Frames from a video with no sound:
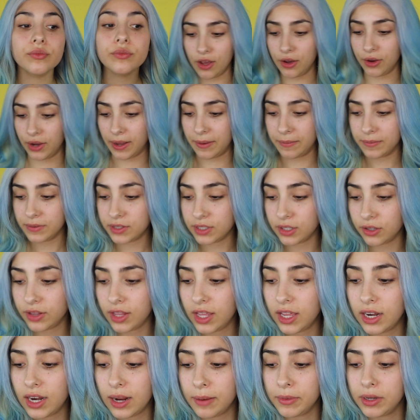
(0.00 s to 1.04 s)
Okay, so
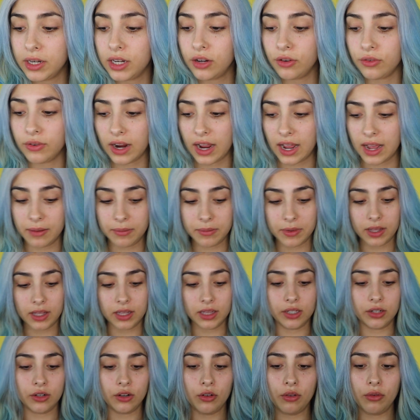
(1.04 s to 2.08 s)
then I'm gonna grab
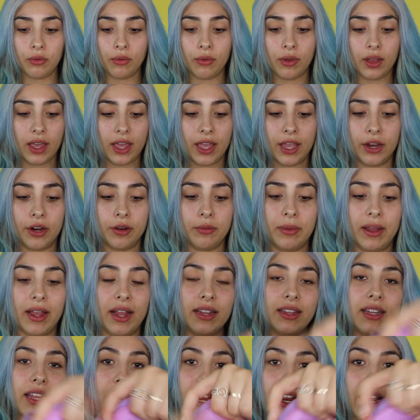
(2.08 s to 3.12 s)
a little
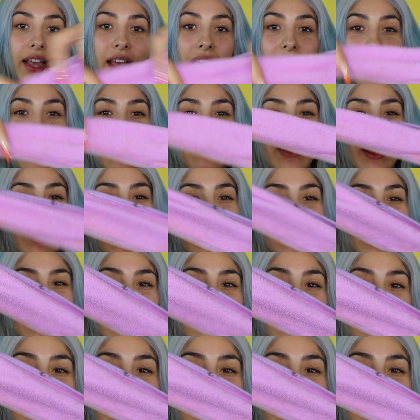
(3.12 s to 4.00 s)
hairband that I have. I got this